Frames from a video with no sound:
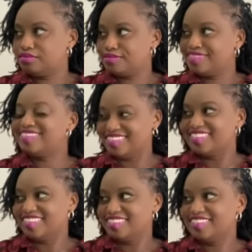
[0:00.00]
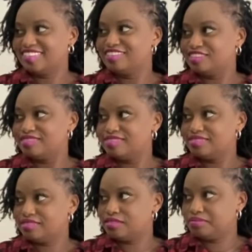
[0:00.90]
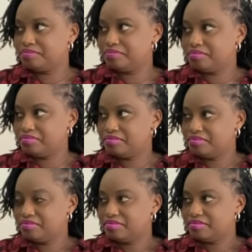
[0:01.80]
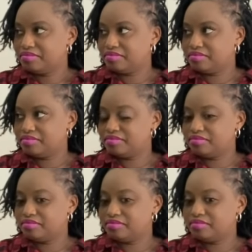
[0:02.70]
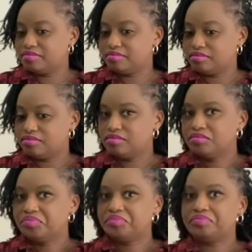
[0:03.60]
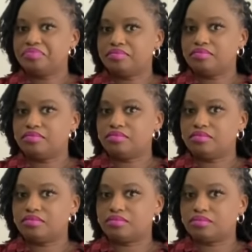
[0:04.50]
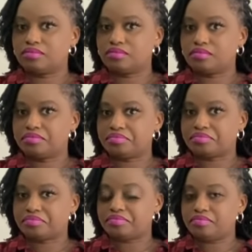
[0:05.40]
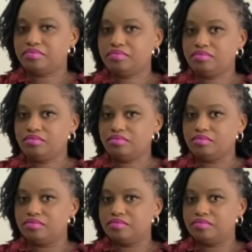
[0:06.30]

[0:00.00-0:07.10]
No words are spoken by the person on screen.